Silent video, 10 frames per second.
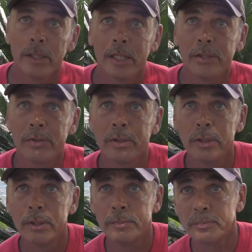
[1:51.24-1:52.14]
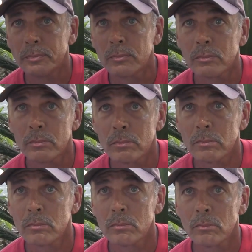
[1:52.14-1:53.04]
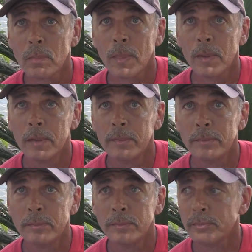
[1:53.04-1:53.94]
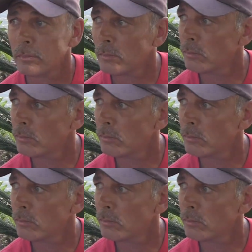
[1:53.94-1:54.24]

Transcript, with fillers: Not too good. If you had three wishes, what would they be?